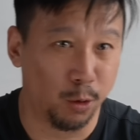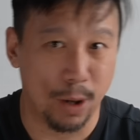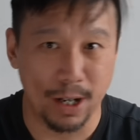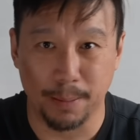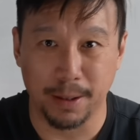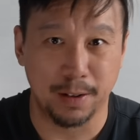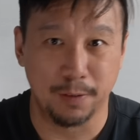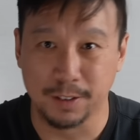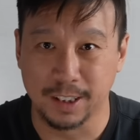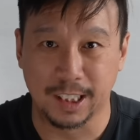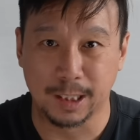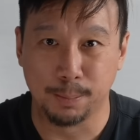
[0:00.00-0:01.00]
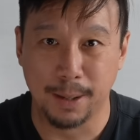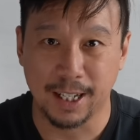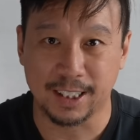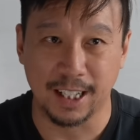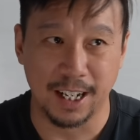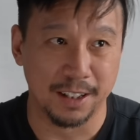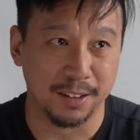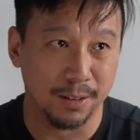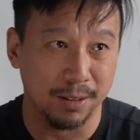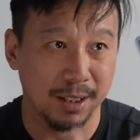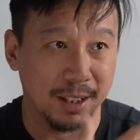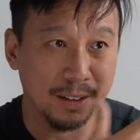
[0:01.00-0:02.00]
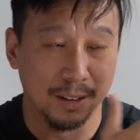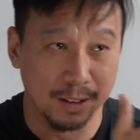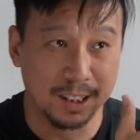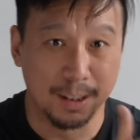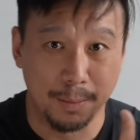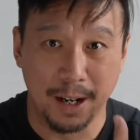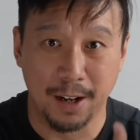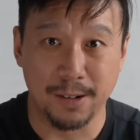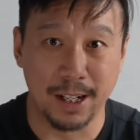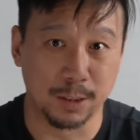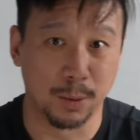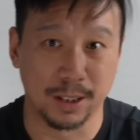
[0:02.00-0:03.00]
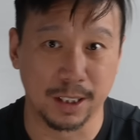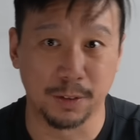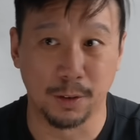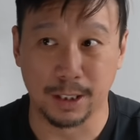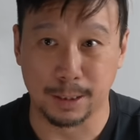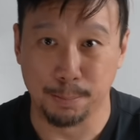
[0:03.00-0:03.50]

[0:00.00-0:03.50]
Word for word: quite a bit different specs, and there are some areas where this phone is